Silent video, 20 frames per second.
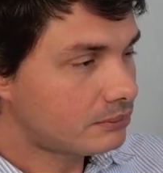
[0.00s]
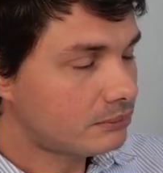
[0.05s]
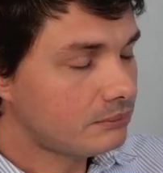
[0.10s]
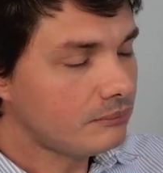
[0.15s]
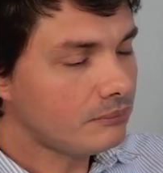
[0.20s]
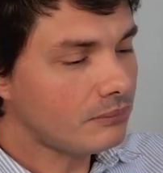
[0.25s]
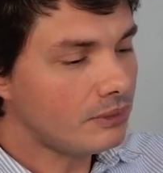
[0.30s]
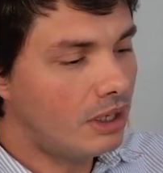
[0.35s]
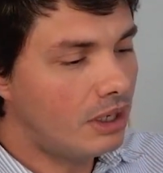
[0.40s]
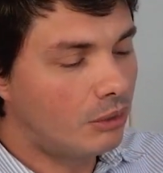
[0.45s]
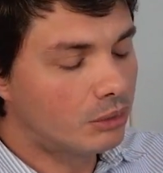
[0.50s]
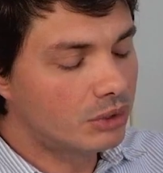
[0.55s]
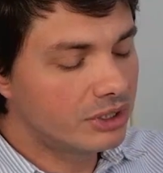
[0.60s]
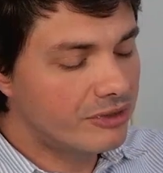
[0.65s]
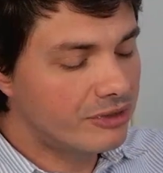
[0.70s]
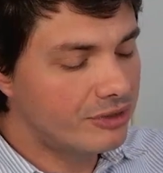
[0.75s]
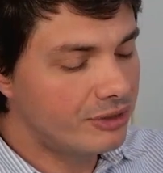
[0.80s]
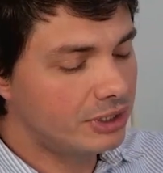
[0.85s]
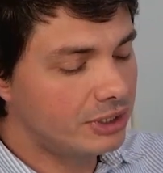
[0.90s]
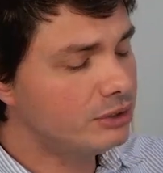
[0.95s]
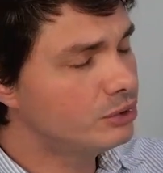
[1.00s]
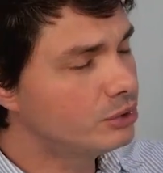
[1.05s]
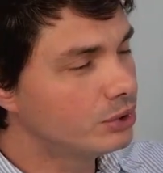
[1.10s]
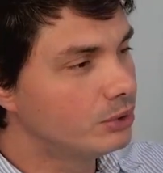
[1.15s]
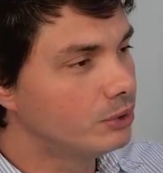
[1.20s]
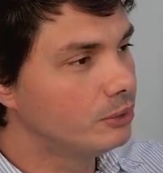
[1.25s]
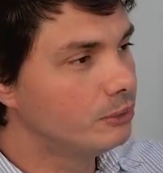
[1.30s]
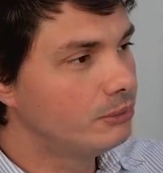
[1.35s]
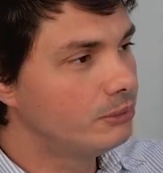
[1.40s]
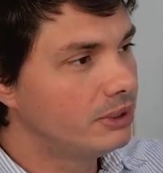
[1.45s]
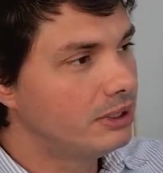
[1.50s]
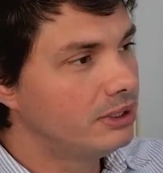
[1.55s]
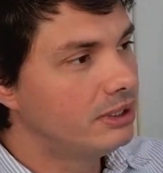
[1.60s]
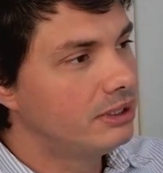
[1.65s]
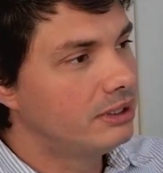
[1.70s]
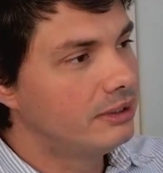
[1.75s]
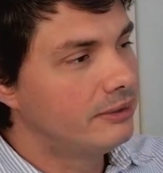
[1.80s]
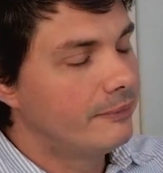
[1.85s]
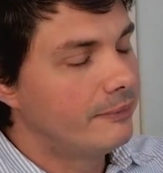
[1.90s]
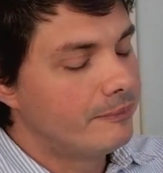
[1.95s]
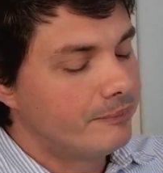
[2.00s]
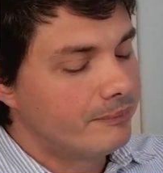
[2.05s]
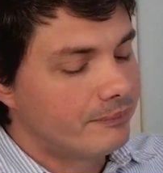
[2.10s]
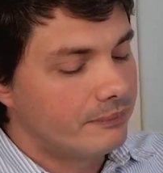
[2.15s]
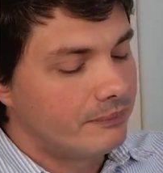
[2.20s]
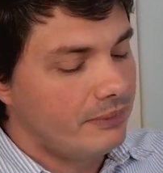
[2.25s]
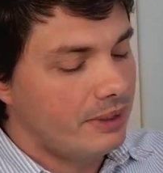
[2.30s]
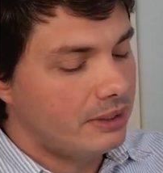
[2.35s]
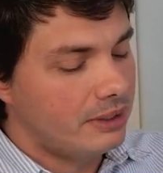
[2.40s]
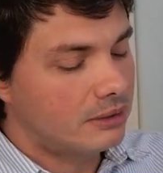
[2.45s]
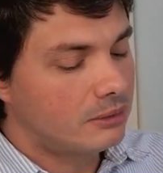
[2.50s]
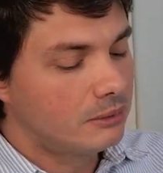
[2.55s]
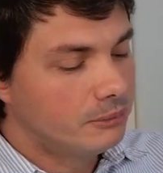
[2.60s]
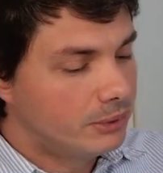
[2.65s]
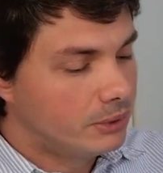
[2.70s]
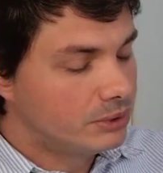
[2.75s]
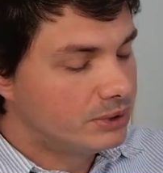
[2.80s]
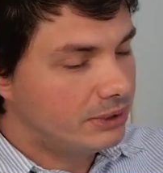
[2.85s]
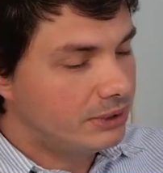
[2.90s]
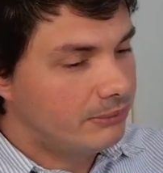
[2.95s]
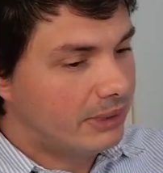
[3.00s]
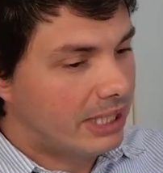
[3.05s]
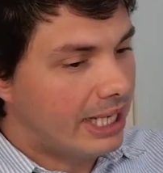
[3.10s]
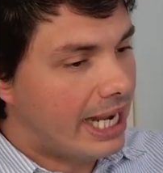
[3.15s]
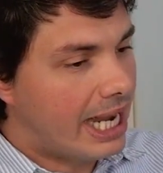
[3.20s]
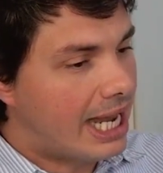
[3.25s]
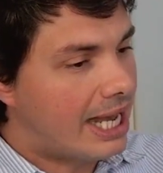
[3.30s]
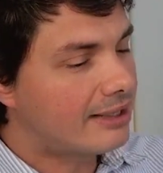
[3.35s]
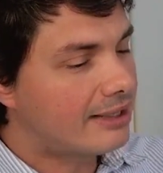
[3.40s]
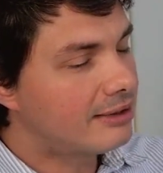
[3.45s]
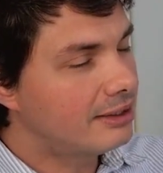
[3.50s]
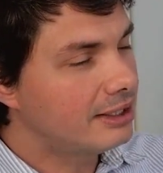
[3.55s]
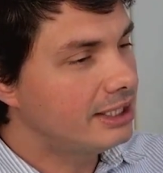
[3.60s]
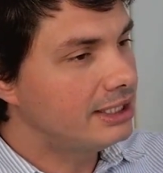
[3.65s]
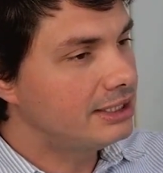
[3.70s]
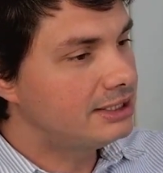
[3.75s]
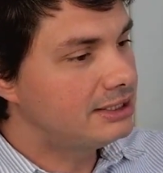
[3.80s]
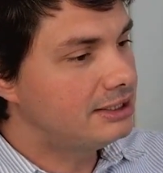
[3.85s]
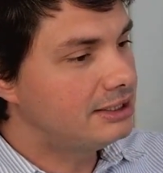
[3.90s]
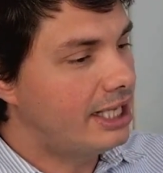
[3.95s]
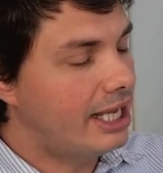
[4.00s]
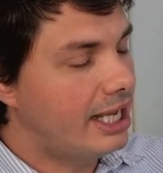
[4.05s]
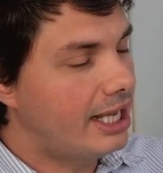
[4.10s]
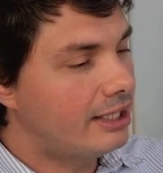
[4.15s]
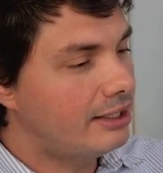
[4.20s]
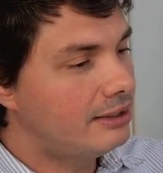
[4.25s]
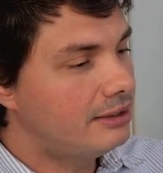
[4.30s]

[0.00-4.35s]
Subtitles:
Our third group, they are composed by athletes that